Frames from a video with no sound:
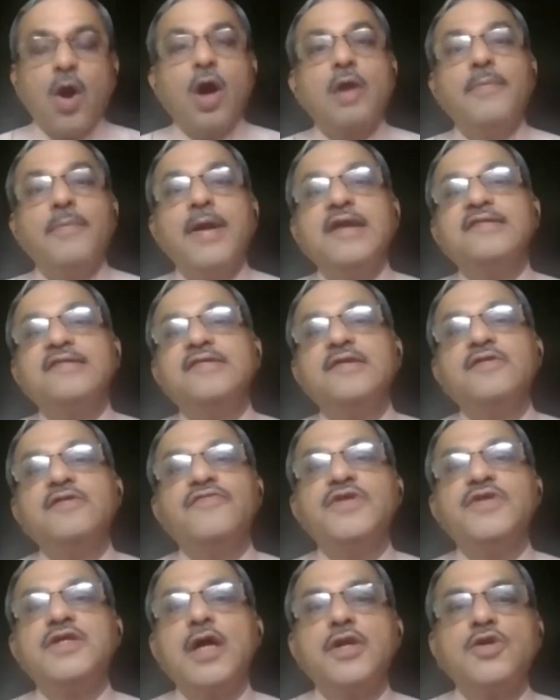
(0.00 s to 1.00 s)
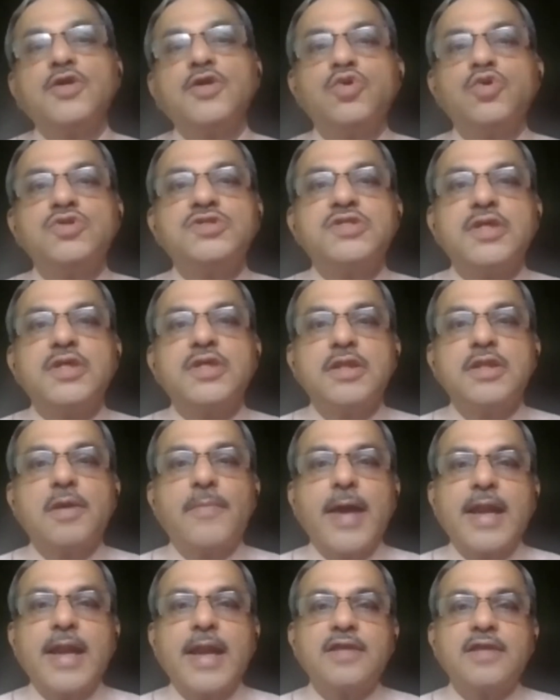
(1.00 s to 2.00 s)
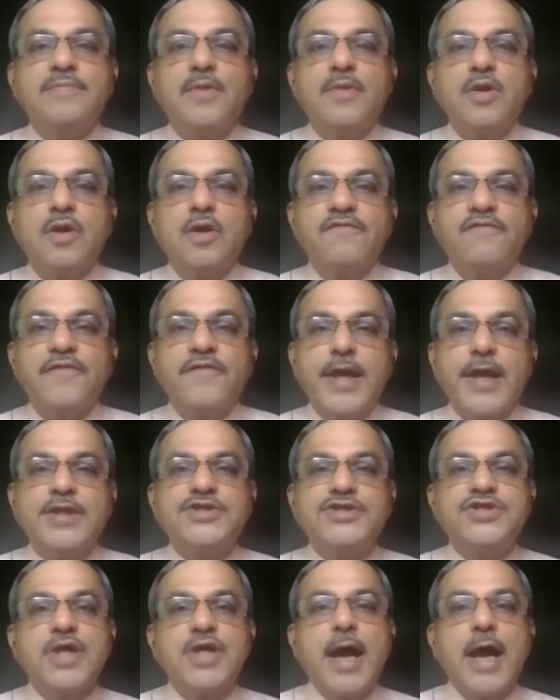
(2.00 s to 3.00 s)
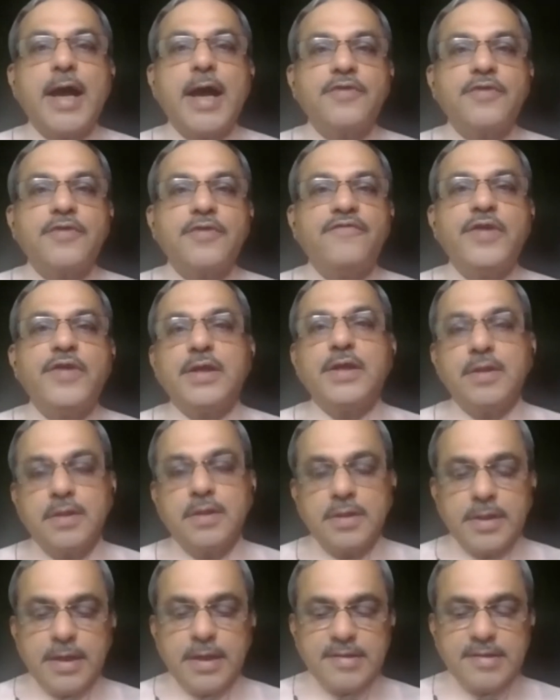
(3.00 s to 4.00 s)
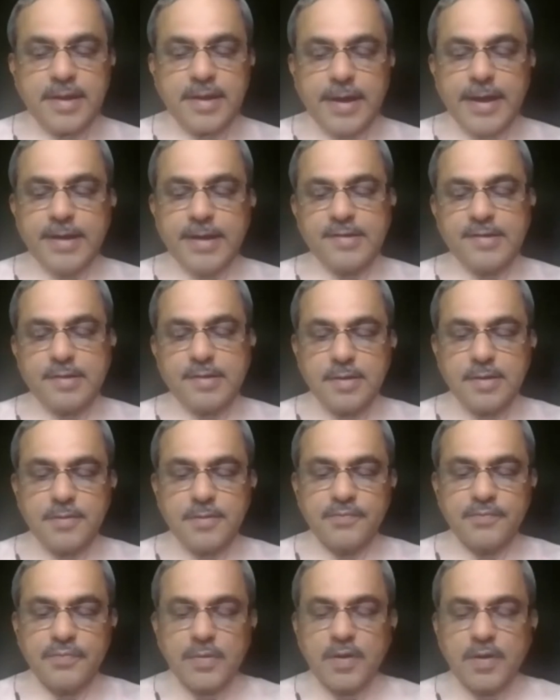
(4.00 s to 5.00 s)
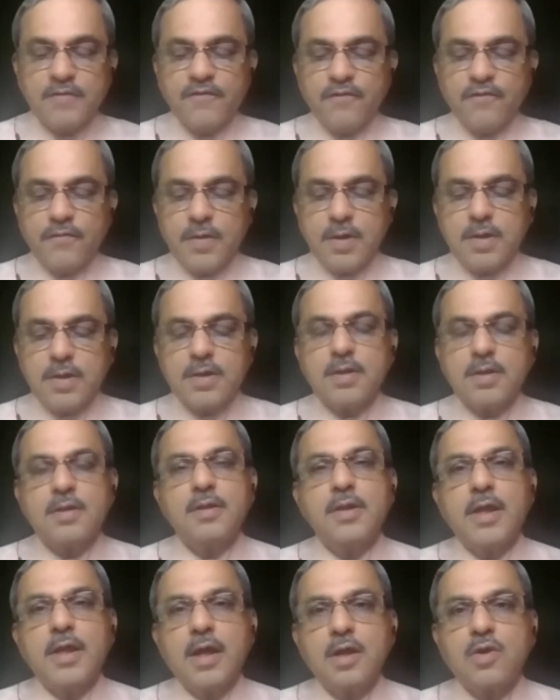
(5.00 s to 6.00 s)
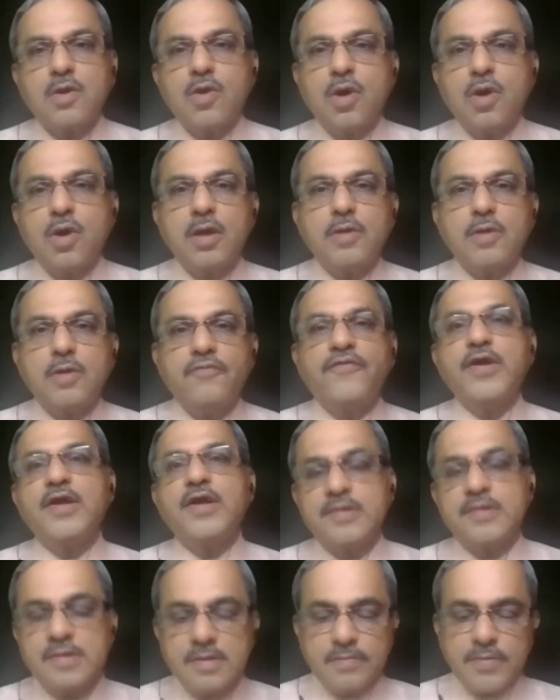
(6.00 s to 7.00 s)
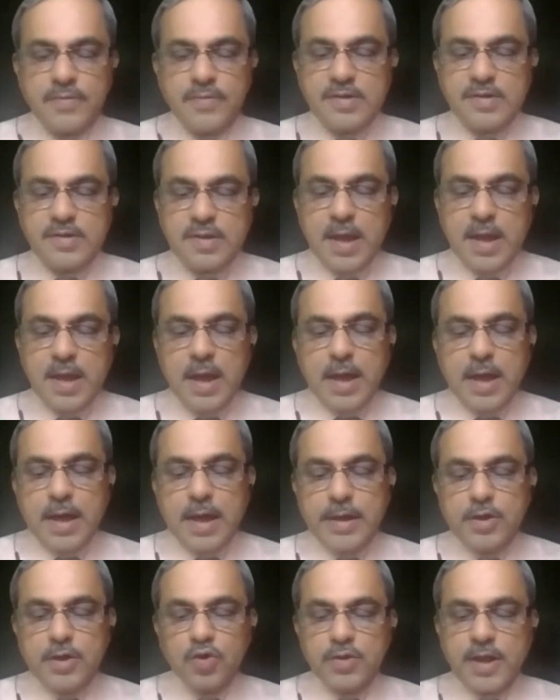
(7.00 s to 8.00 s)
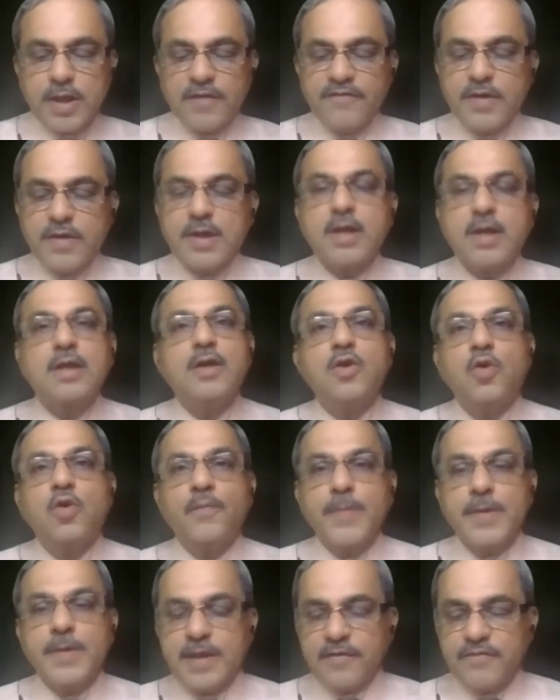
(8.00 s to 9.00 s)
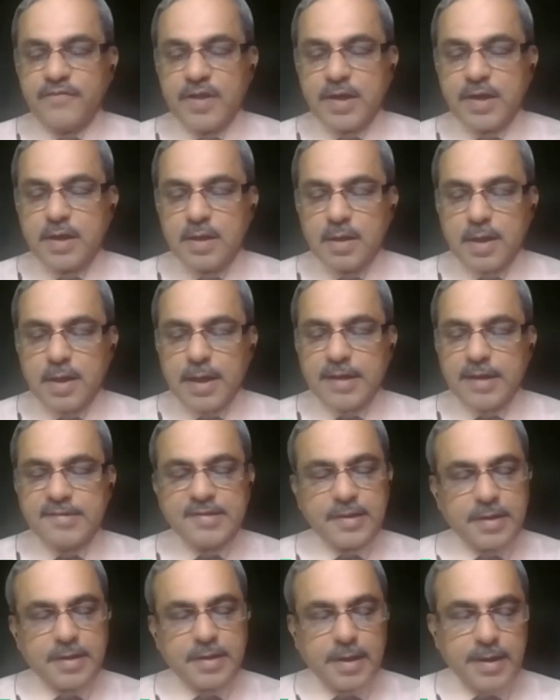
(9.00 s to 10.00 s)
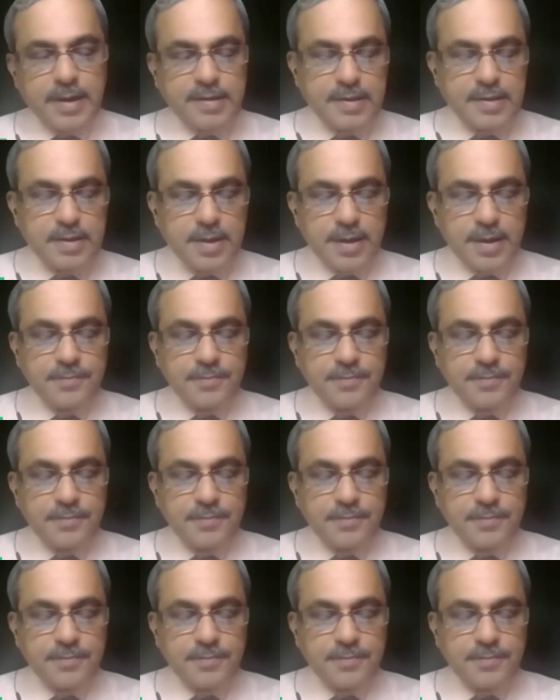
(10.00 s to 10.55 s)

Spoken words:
Or medicines which are used in the management of HIV, that is AIDS. They are called VIRs, means ritonavir, lopinavir, etc., etc.